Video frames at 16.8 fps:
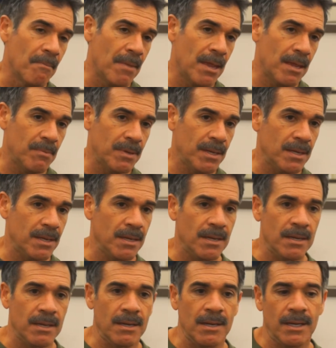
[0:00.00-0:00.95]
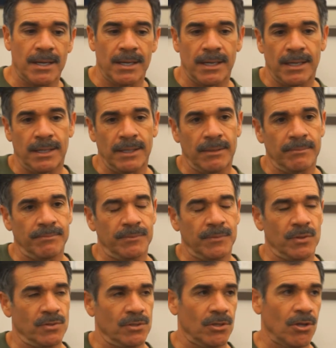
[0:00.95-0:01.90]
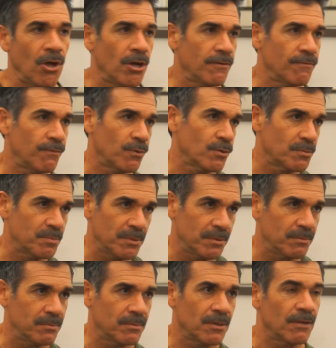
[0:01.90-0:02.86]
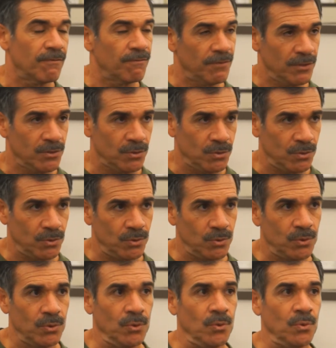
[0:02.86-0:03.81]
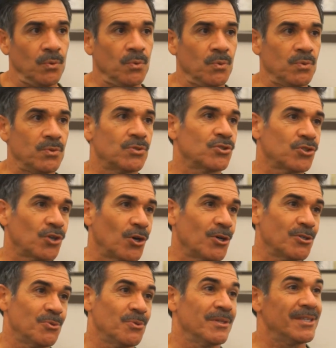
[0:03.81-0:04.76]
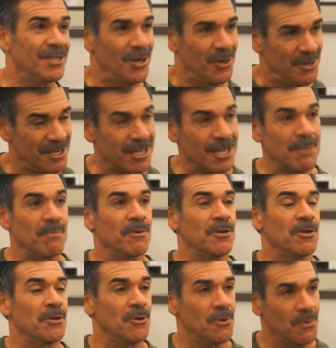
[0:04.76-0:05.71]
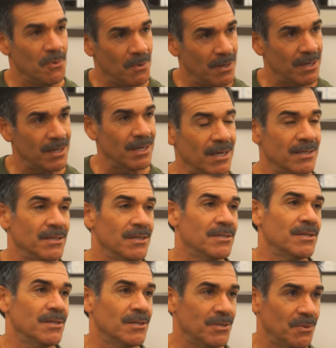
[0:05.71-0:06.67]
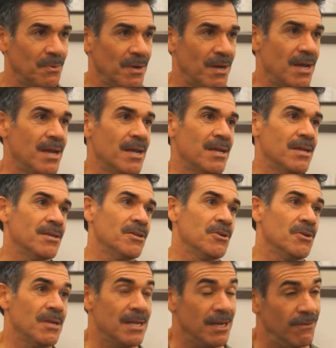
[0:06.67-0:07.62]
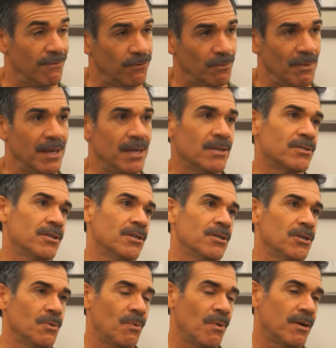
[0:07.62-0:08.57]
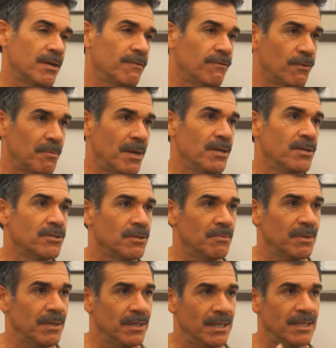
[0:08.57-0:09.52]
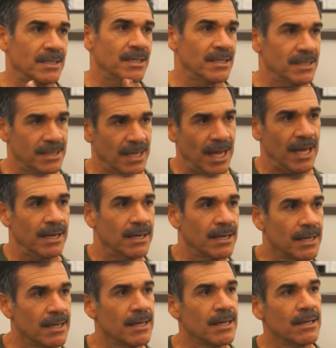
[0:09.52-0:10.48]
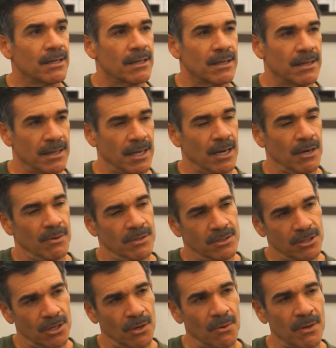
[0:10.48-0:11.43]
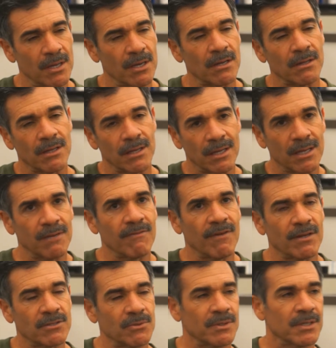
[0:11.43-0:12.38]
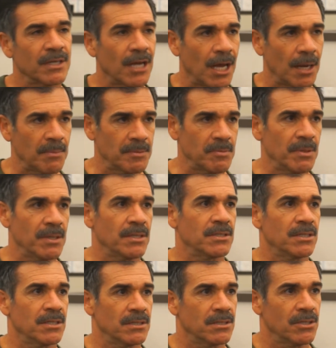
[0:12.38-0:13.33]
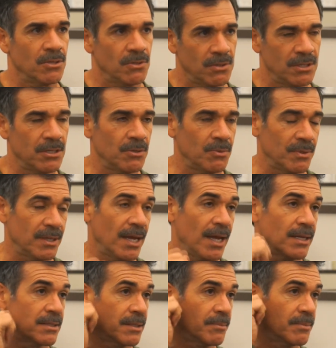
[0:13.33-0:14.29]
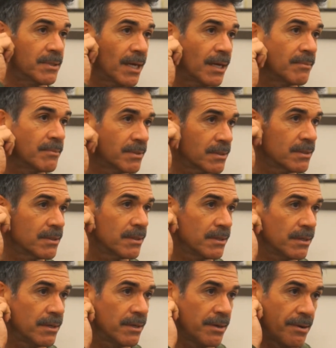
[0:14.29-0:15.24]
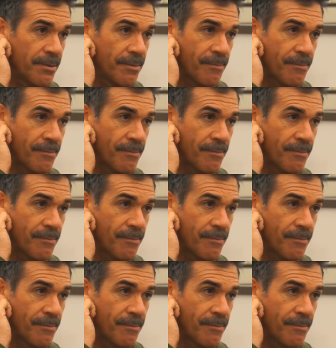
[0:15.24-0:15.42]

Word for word: maybe um, there's a law enforcement official who's charged with you know keeping you a distance away, and you need information and you want information, but it's just not there, and so it'll it eventually comes, but it's just you know you deal with that sometimes. Yeah,